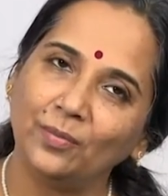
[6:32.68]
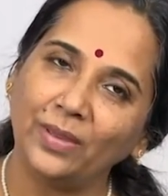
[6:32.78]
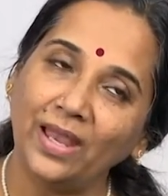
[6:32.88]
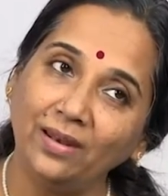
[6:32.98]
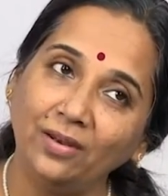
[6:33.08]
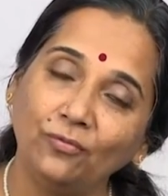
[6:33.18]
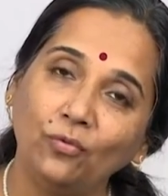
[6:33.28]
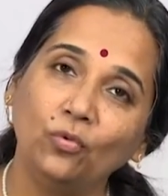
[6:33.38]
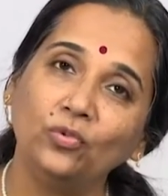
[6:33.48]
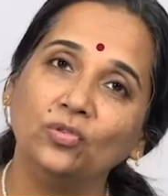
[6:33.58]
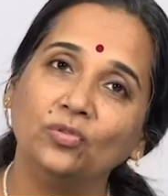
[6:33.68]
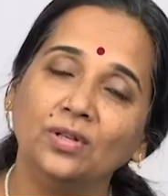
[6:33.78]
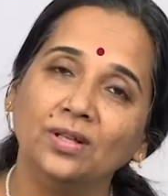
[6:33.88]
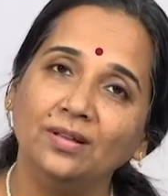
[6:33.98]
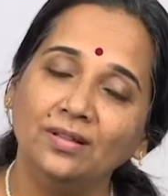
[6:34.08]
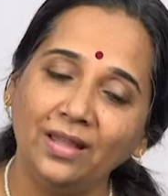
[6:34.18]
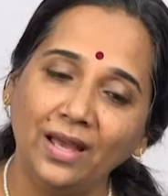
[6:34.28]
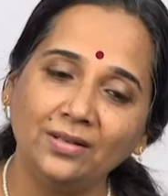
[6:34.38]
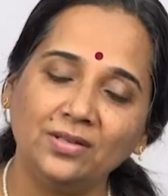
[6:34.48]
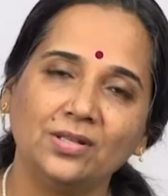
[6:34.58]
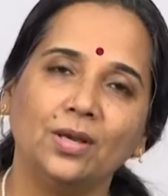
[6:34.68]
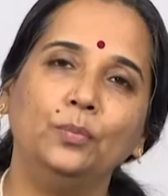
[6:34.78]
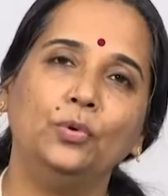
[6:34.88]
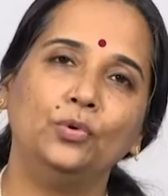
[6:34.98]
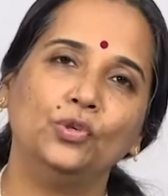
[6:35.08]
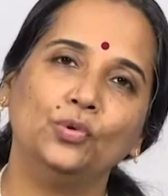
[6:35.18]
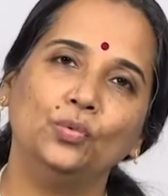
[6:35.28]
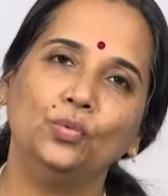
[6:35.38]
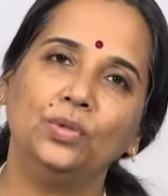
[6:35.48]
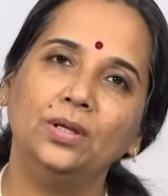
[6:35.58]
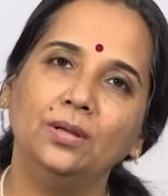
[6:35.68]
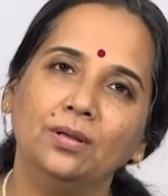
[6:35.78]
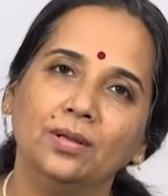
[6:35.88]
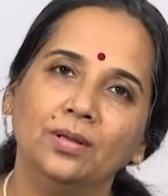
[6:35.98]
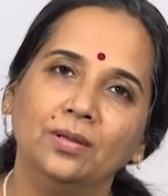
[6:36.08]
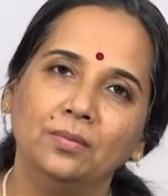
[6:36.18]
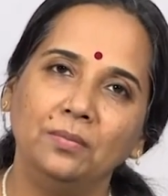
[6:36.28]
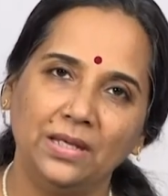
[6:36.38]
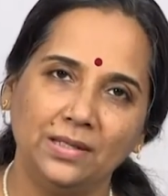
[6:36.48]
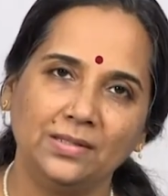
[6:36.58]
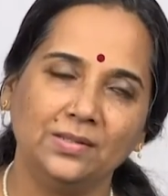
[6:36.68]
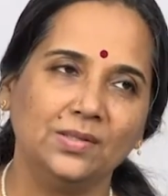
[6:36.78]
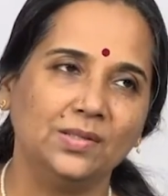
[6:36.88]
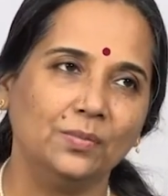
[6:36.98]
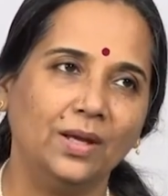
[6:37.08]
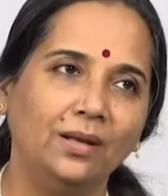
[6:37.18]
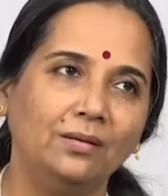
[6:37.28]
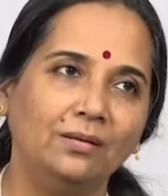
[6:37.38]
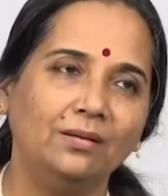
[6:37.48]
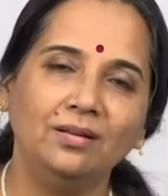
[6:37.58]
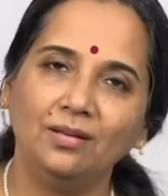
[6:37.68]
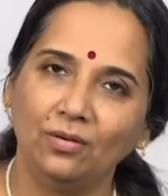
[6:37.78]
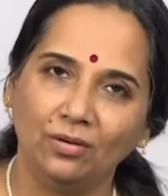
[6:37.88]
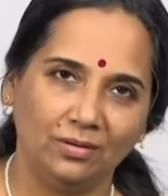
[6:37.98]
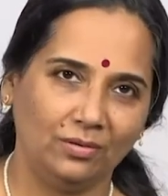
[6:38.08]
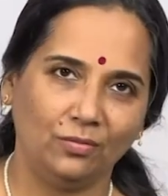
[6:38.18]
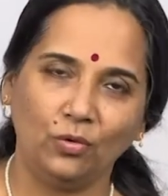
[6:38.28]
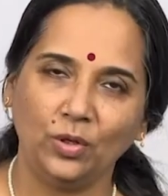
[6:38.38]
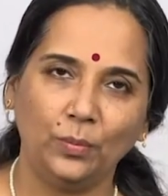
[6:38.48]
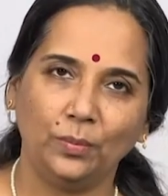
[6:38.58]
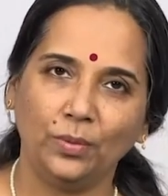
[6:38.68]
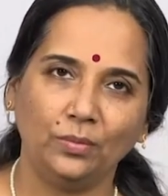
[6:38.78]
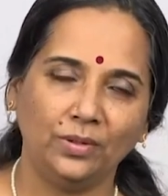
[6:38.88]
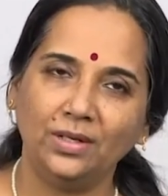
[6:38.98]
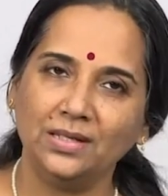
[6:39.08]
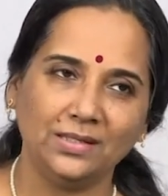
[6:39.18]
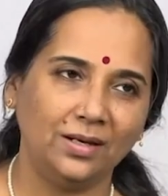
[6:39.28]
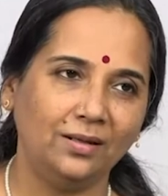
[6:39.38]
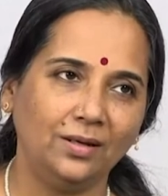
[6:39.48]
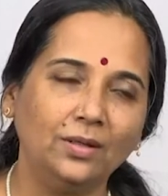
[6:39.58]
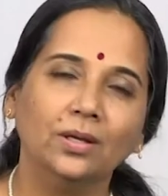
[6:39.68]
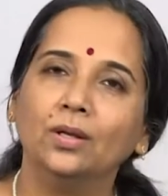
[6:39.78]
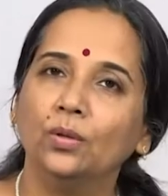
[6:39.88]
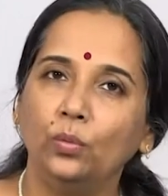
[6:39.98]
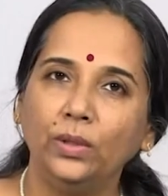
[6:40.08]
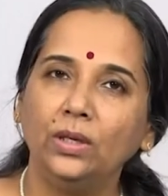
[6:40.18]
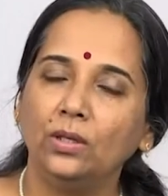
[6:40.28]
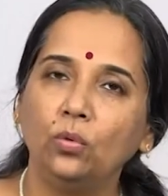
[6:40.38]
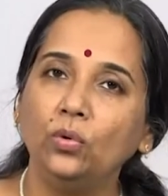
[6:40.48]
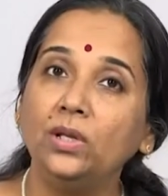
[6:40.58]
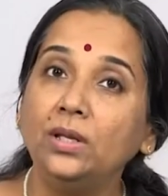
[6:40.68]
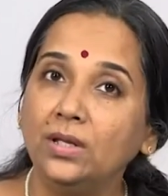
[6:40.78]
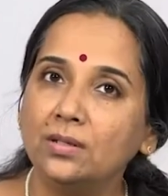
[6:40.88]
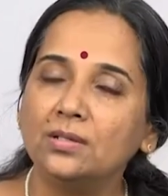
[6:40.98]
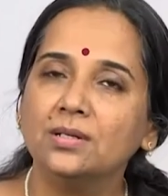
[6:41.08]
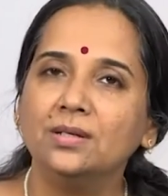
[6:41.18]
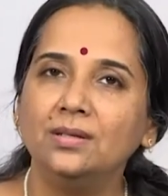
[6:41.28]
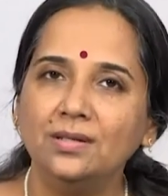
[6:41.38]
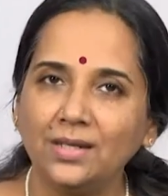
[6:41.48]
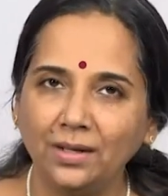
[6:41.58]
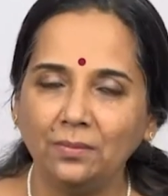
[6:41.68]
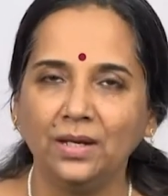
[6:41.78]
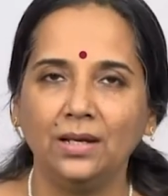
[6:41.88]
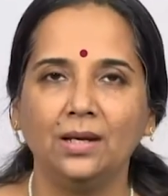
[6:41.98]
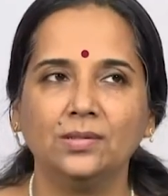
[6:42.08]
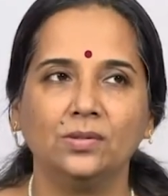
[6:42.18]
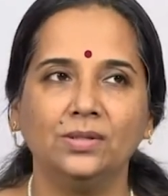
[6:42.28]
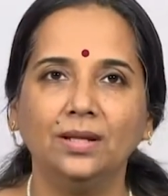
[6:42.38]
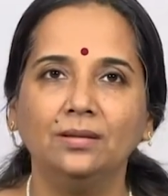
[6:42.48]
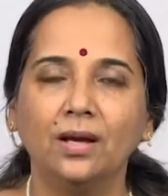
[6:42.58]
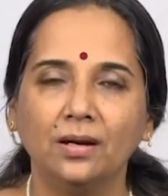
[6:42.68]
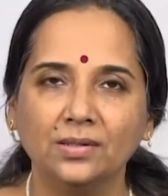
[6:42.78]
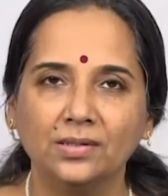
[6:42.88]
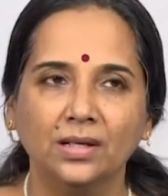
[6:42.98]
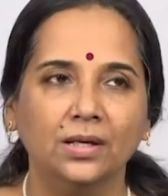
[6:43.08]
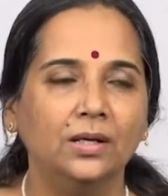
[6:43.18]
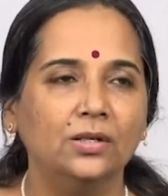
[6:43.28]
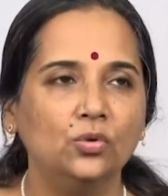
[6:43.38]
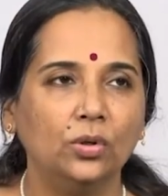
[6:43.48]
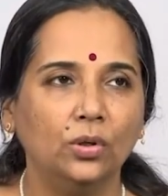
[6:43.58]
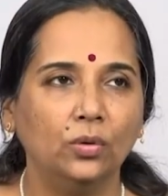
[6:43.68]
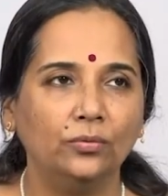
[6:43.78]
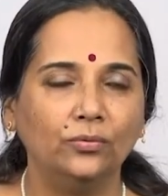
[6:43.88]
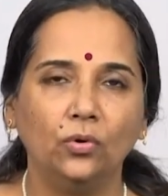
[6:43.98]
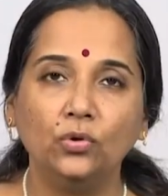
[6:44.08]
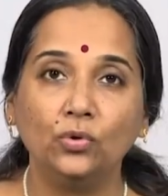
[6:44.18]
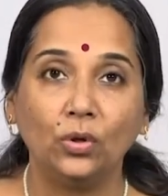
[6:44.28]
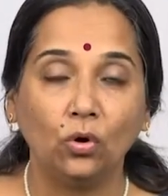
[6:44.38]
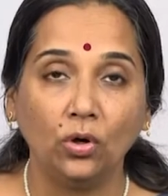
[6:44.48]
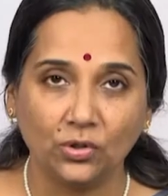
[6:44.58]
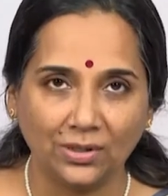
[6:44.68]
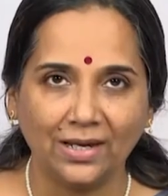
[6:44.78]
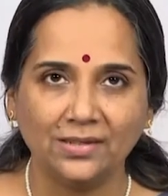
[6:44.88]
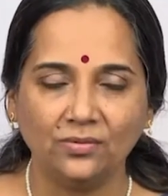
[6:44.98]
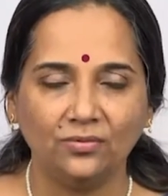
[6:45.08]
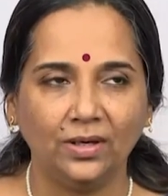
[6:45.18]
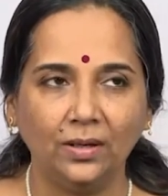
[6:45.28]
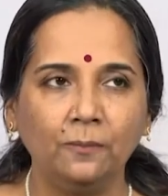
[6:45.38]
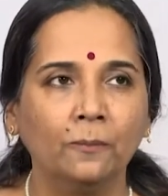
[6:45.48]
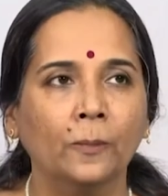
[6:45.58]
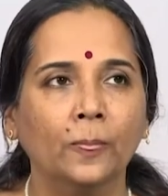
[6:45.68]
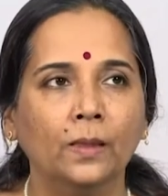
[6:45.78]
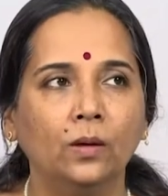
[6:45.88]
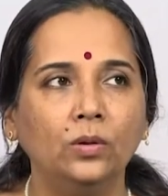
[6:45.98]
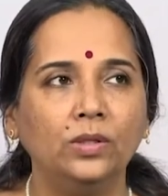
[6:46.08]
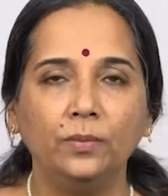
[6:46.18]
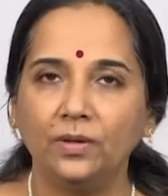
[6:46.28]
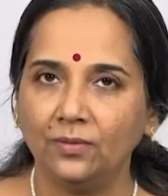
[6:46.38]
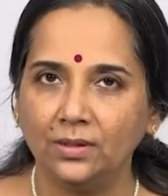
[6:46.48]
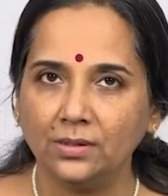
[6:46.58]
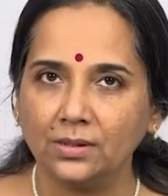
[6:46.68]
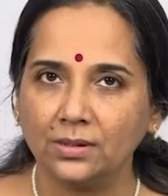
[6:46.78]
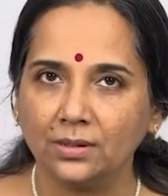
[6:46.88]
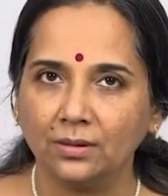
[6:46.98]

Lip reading: carried forth that approach to the mela system, and he only propounded, he said that we only need 10 melas or 10 thats to account for to classify all the prevalent